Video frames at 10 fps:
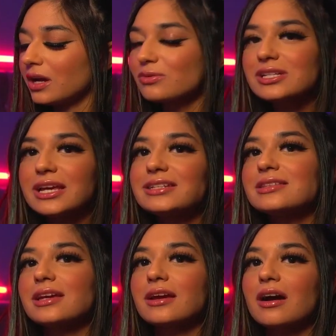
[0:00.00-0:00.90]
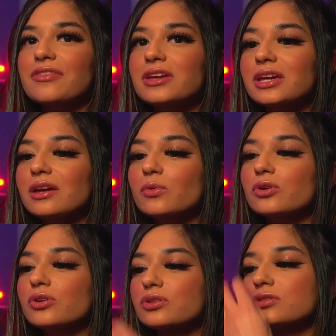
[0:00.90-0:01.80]
It was a later thing. I think it
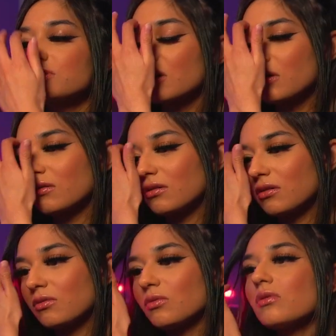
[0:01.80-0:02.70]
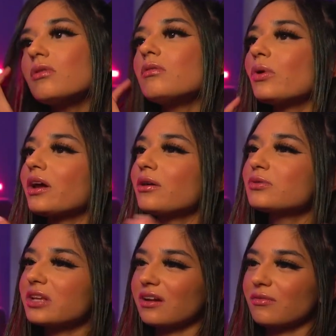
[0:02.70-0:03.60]
was when I was
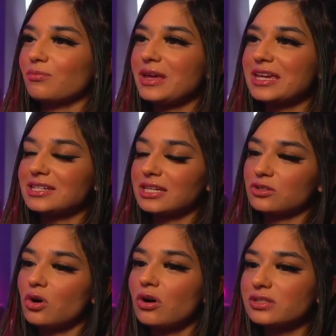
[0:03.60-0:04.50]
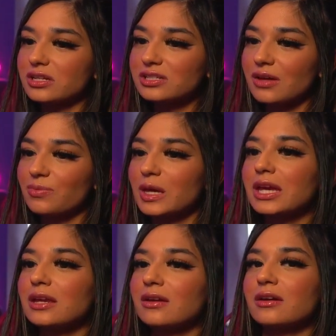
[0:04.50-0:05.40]
like making TikToks, I just kept
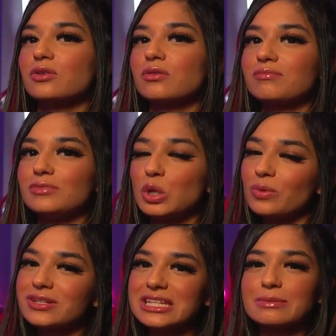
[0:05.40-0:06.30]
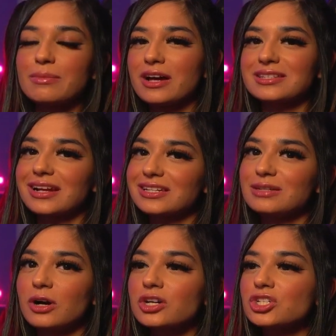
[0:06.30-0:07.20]
thinking like, no one sees my personality
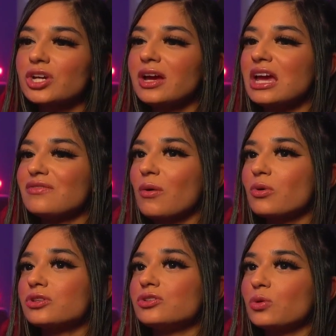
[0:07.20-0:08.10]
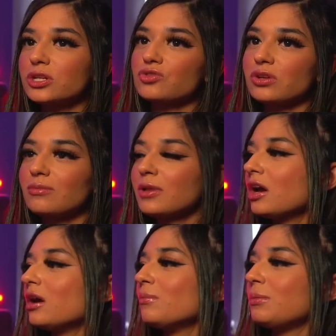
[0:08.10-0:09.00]
much. If I was to Twitch stream,
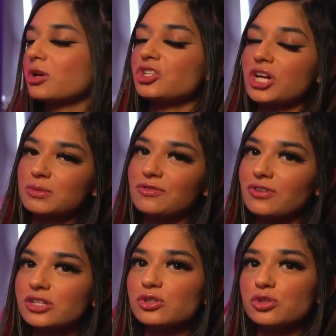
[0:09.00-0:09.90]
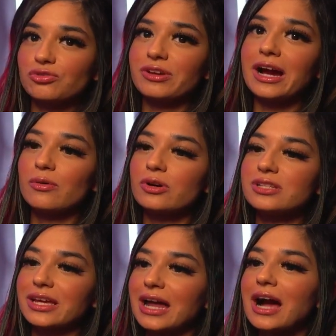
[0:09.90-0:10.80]
people could chat to me for like 2 to 3 hours
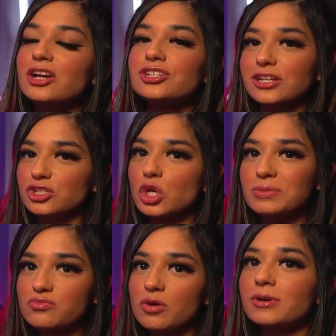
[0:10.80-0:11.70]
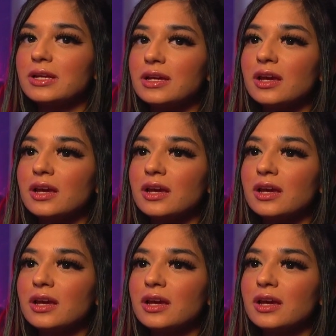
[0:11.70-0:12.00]
and actually get to know me properly.